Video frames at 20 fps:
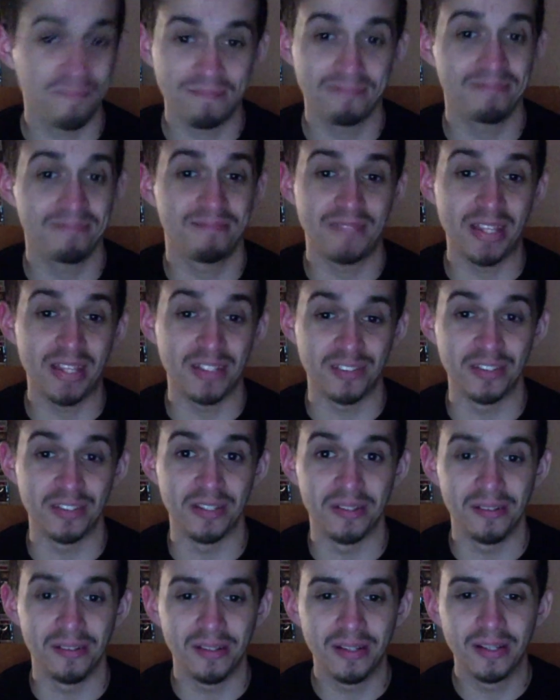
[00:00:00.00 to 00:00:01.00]
That's it.
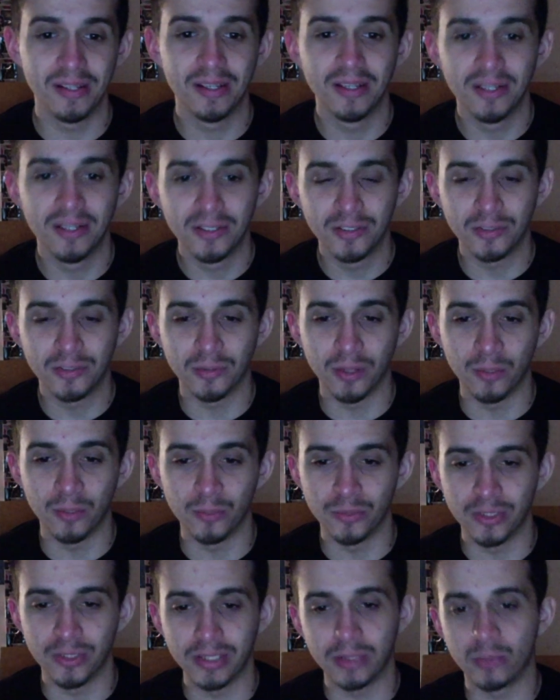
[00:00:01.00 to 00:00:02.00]
So I was
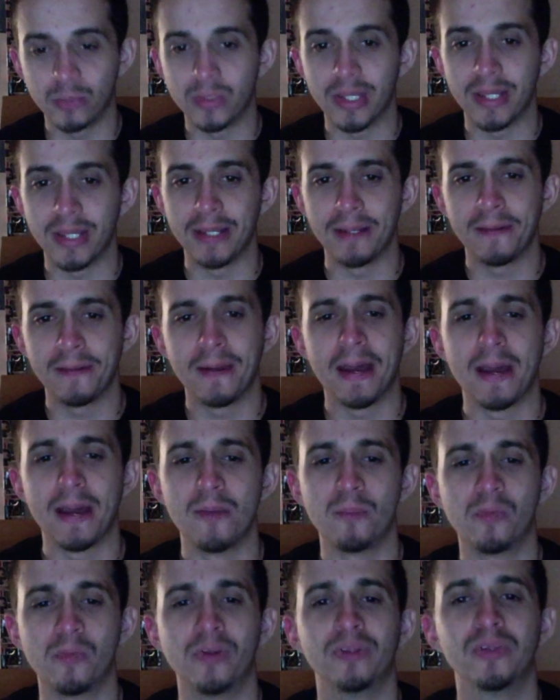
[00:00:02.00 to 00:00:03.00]
like, okay, I
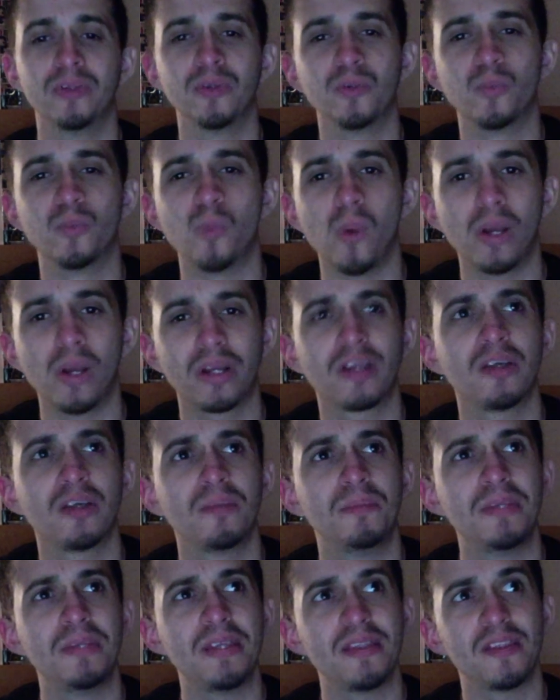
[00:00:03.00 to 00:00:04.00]
wonder what could
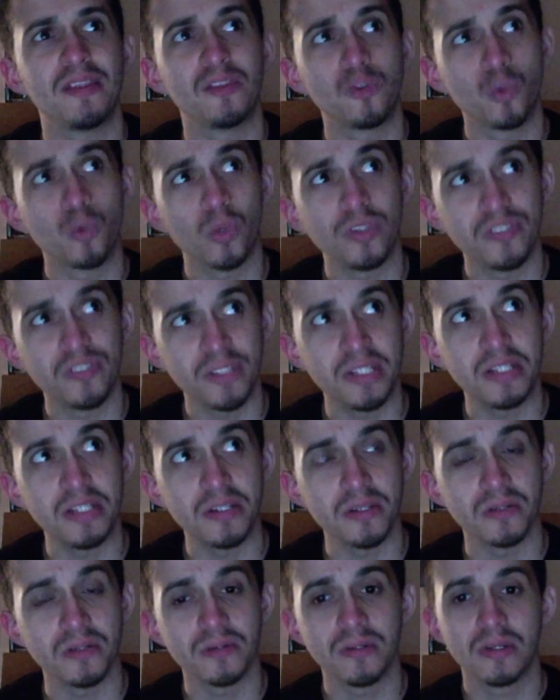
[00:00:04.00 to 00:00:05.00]
be the twist
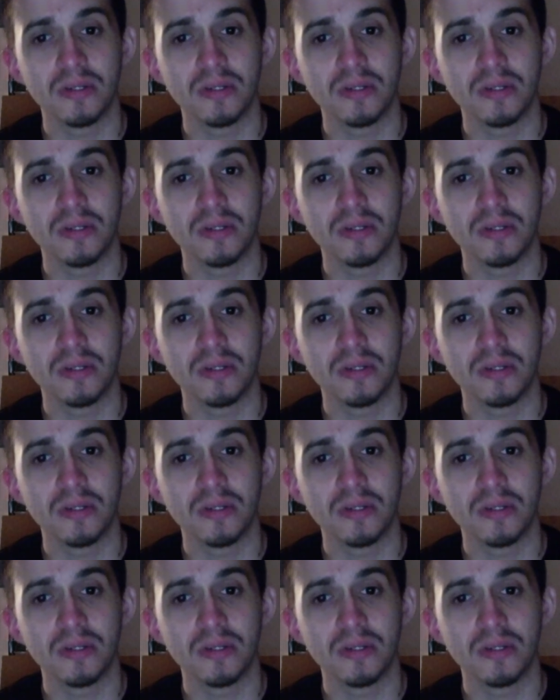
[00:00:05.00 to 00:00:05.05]
here,